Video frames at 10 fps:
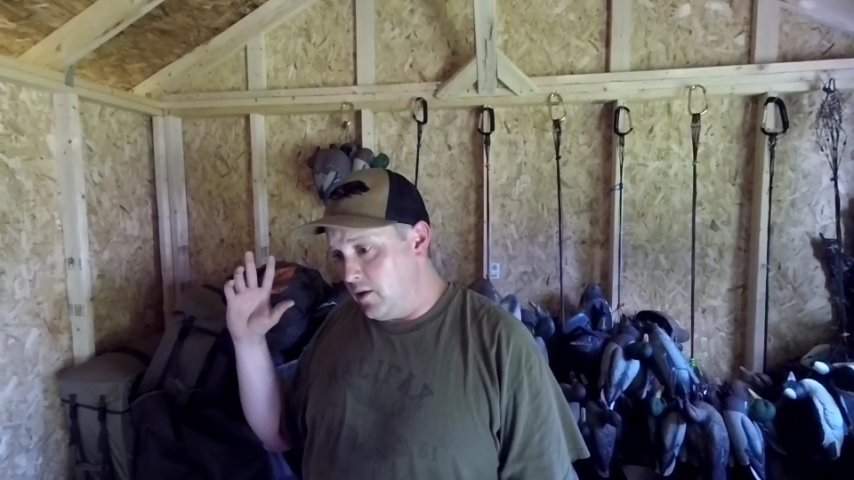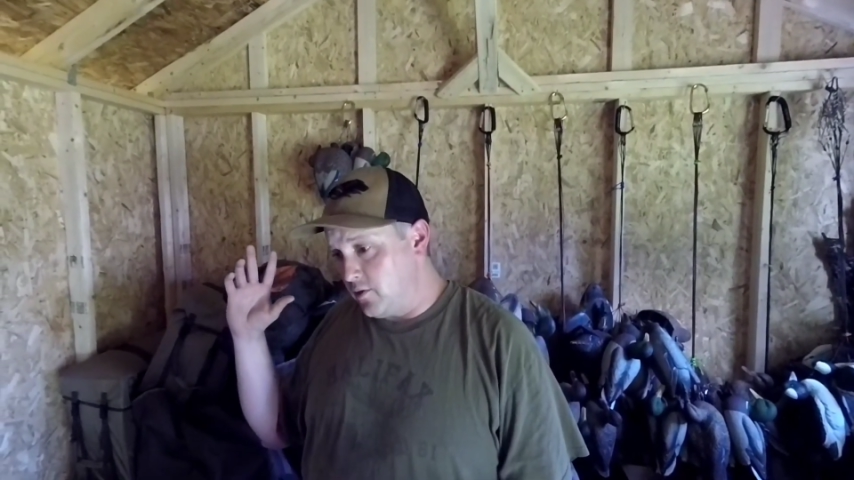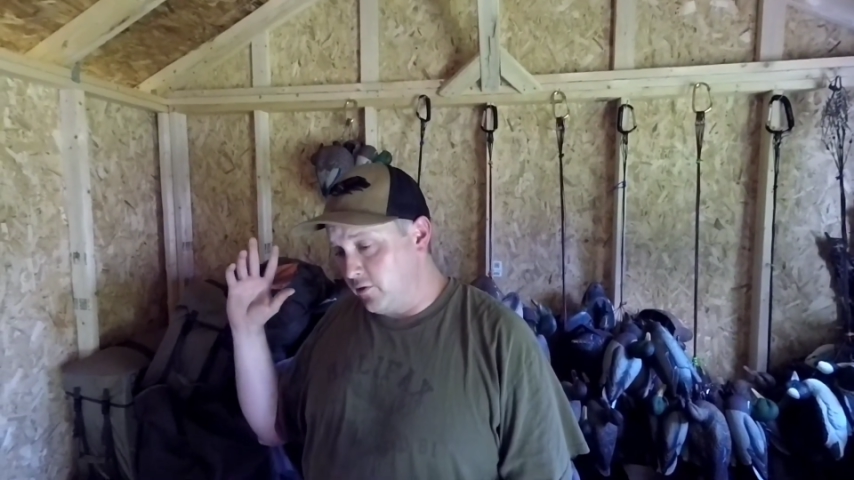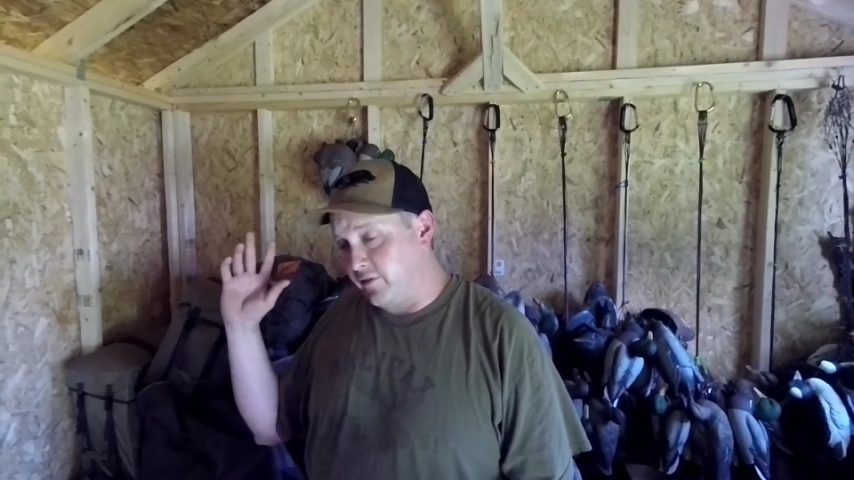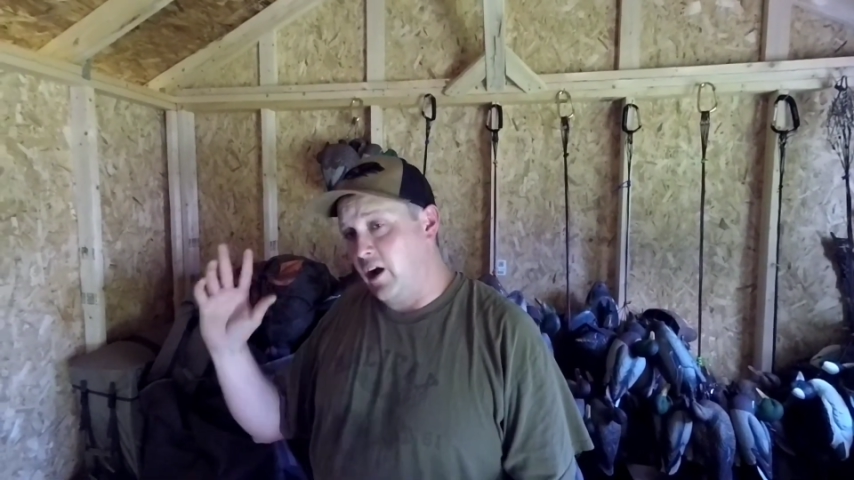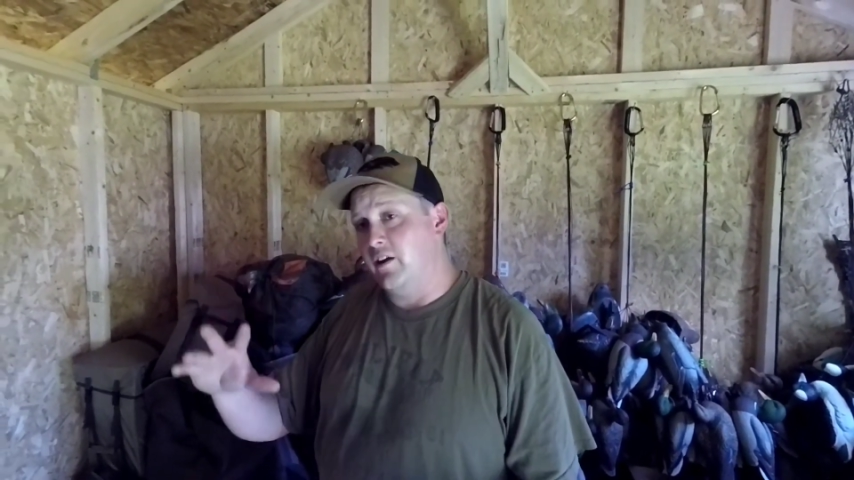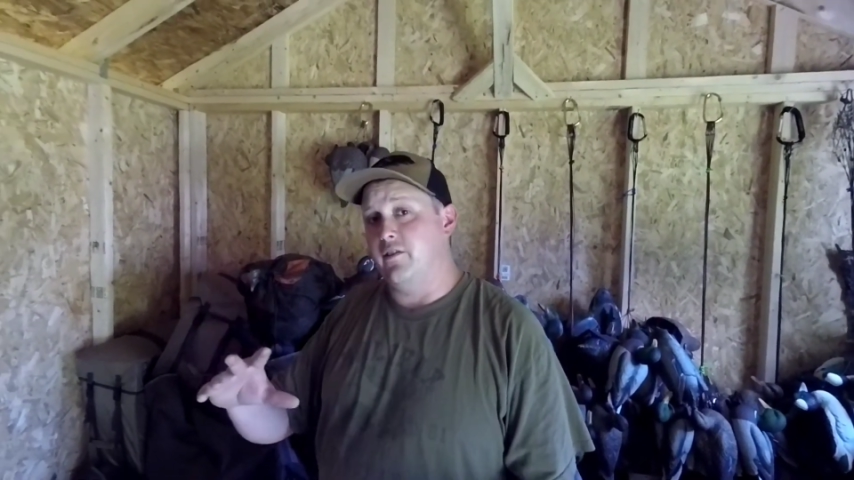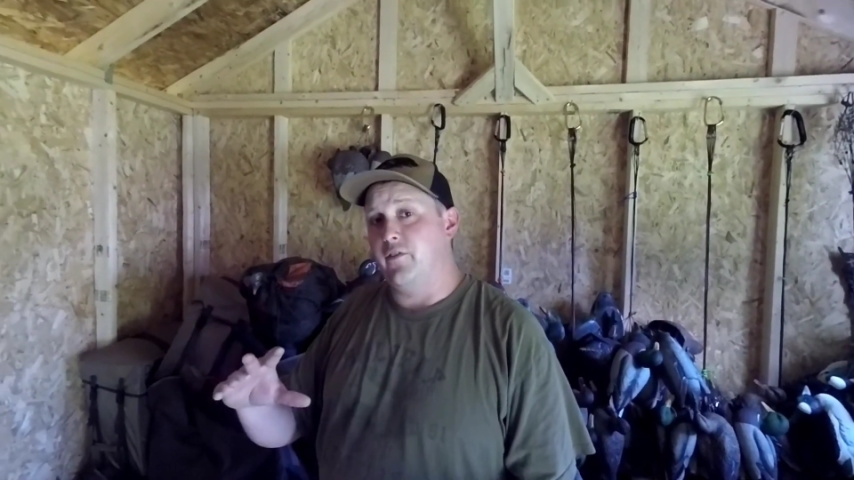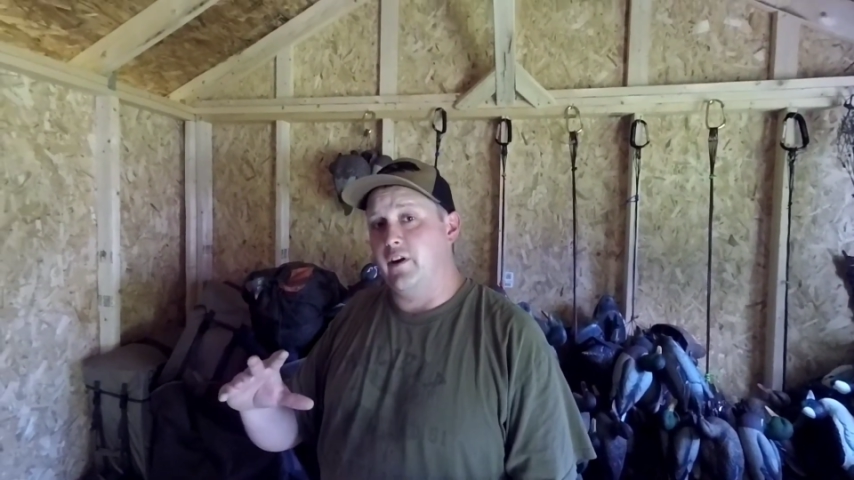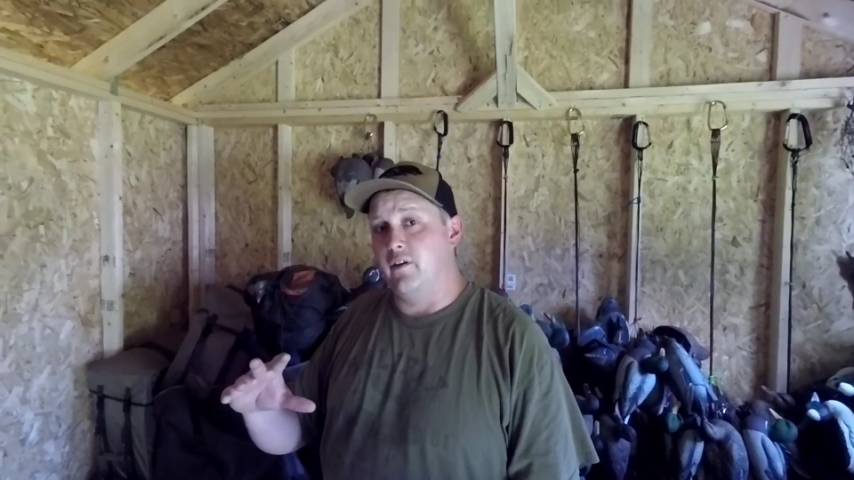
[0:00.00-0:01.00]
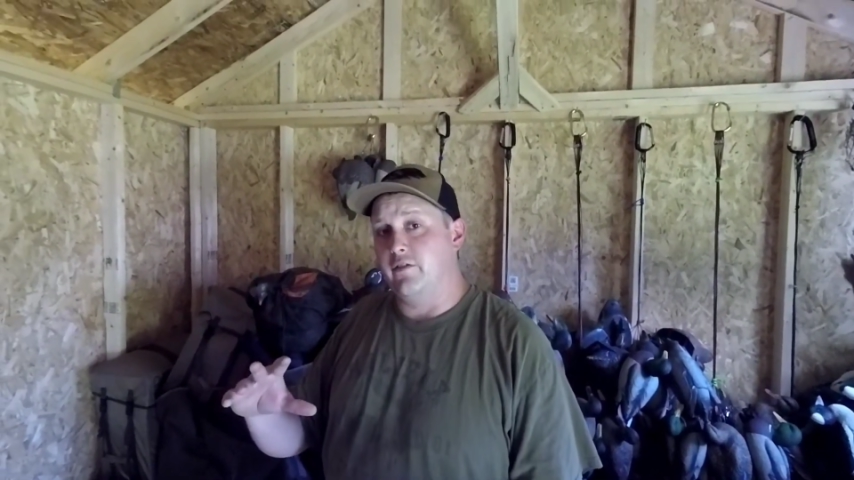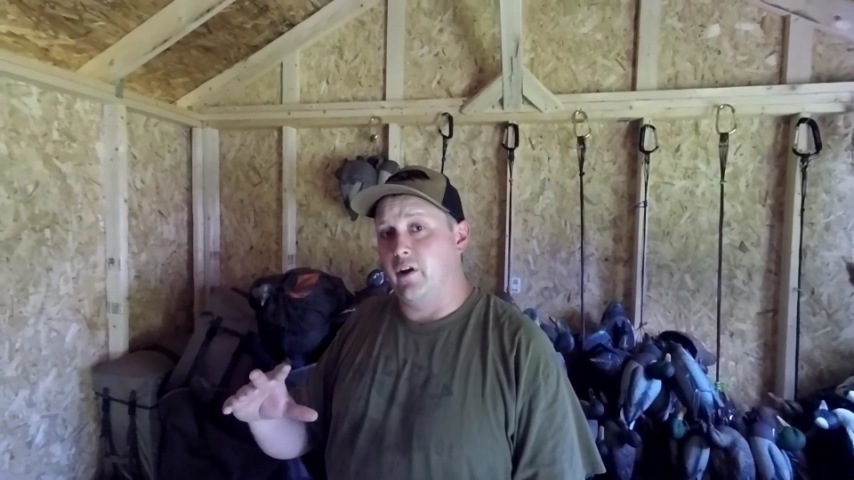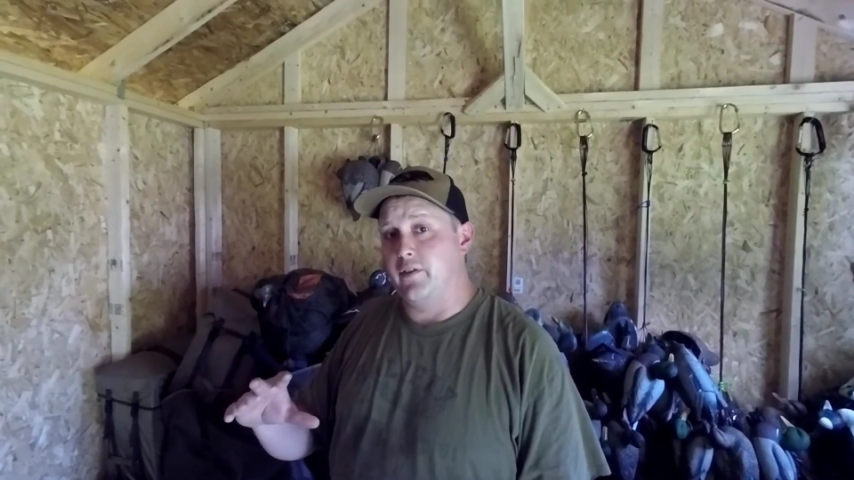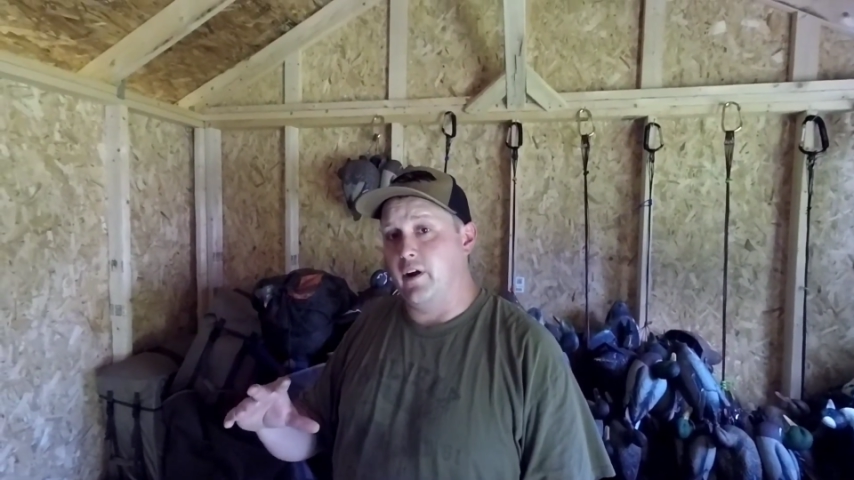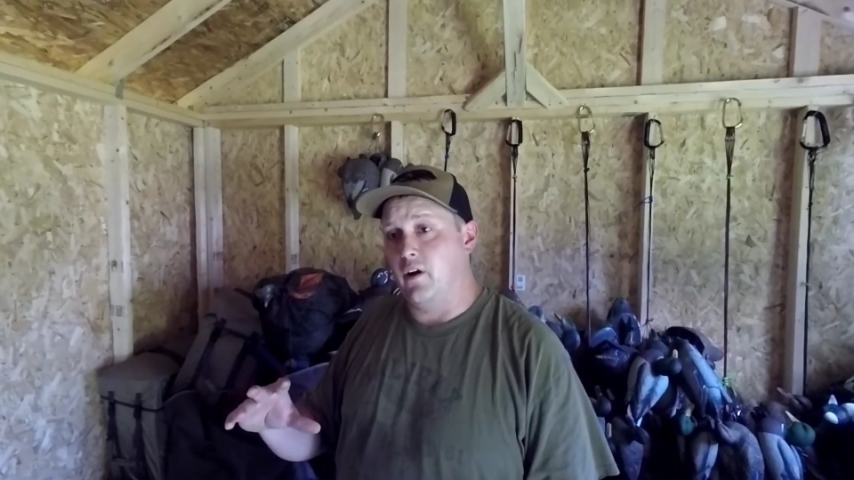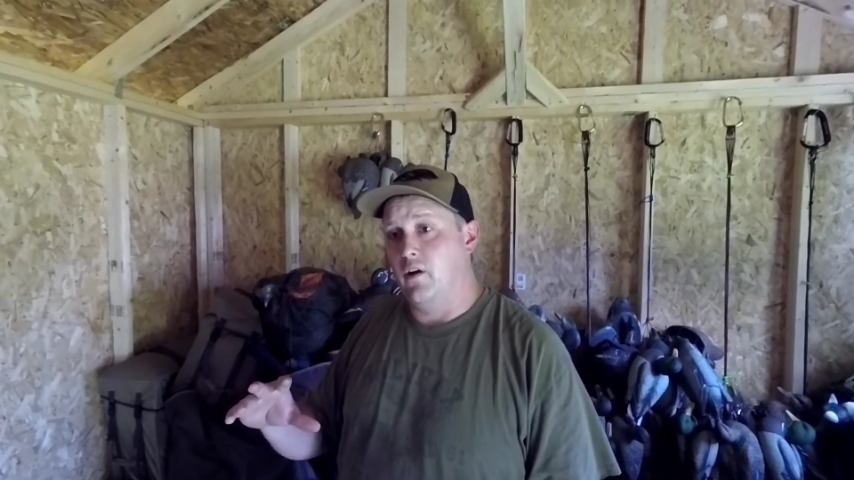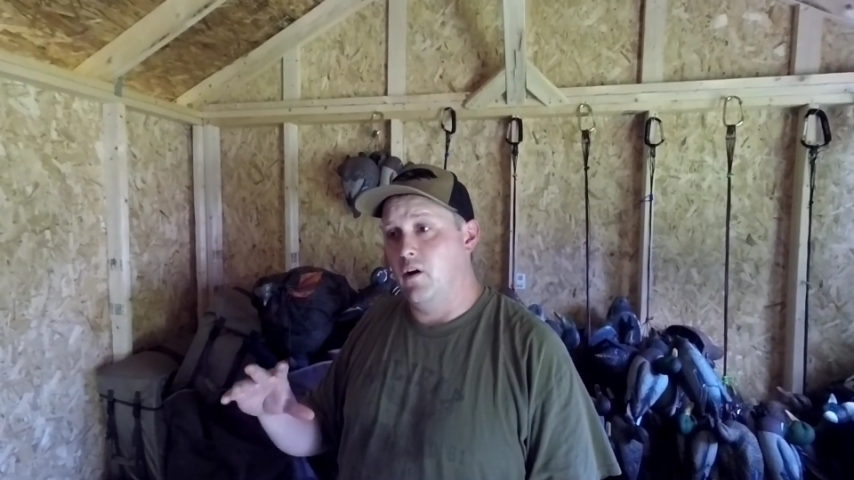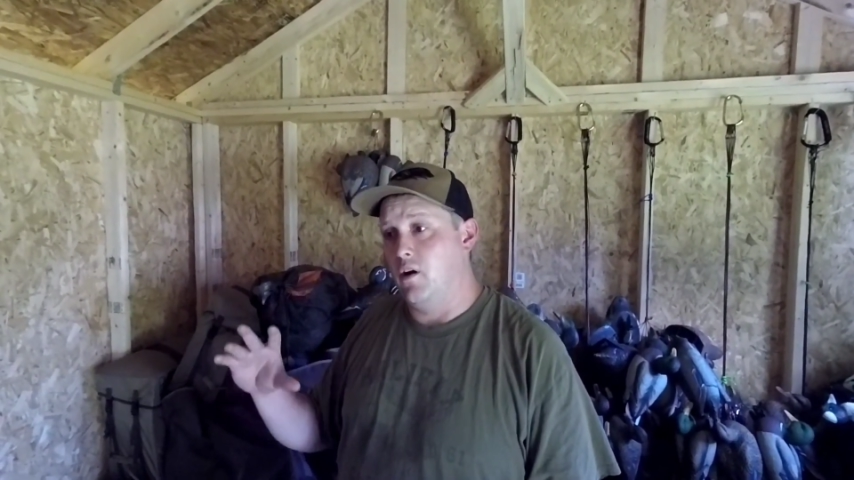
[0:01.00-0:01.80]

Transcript: there's tons of videos out there,